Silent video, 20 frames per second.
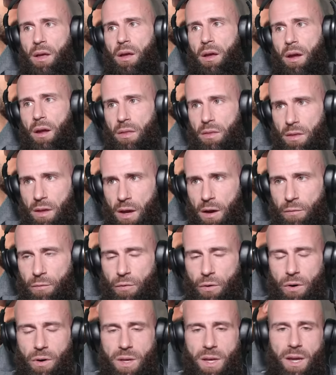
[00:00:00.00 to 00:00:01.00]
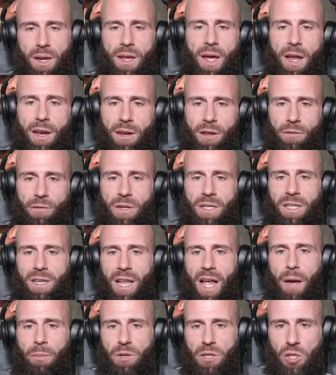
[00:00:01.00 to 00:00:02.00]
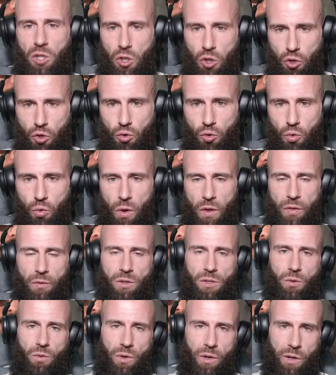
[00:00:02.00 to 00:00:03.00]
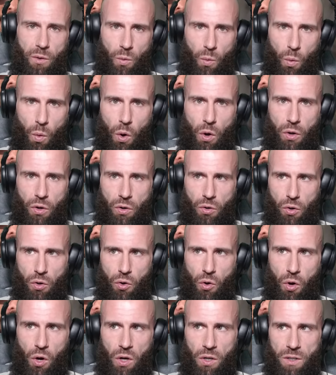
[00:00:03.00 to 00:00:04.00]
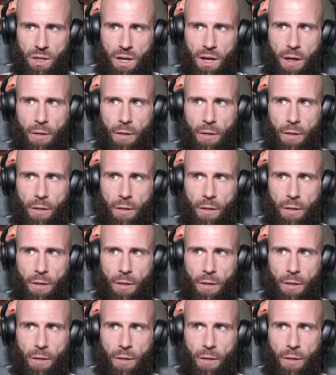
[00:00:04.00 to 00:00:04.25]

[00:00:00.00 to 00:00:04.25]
And therefore, yet again, if Islam is true and there is only one God,